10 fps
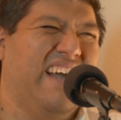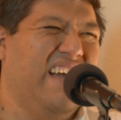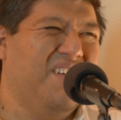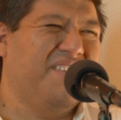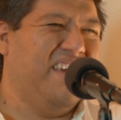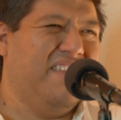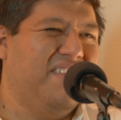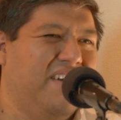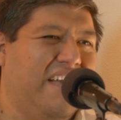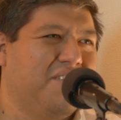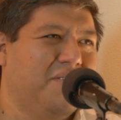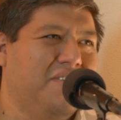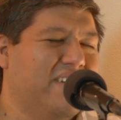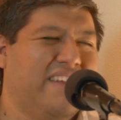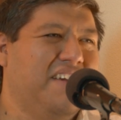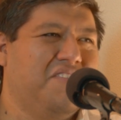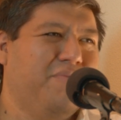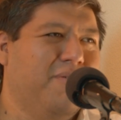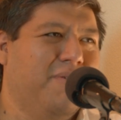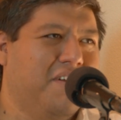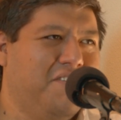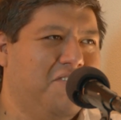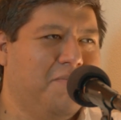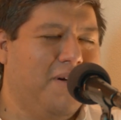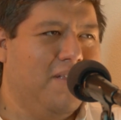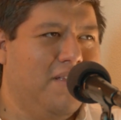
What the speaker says: I looked at the actual. He's like, no, it just wouldn't work. It's too small.